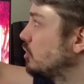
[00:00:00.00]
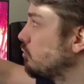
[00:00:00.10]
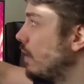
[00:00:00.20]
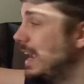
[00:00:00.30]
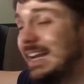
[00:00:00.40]

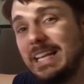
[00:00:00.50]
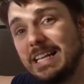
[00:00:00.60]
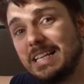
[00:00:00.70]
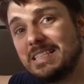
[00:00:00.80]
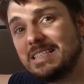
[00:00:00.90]

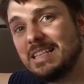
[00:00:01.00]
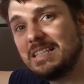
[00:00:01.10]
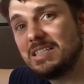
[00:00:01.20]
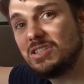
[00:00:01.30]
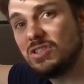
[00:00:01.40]
graininess
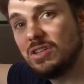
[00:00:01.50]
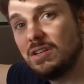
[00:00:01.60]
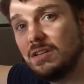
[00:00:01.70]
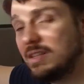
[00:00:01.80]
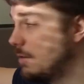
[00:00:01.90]

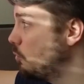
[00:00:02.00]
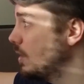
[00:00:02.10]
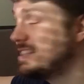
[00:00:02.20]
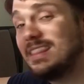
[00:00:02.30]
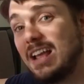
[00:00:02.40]
that
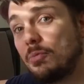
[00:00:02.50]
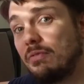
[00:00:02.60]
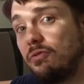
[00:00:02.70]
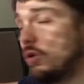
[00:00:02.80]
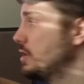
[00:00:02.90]
wasn't there
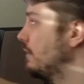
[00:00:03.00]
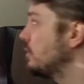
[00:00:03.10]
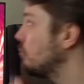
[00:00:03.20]
before. You have to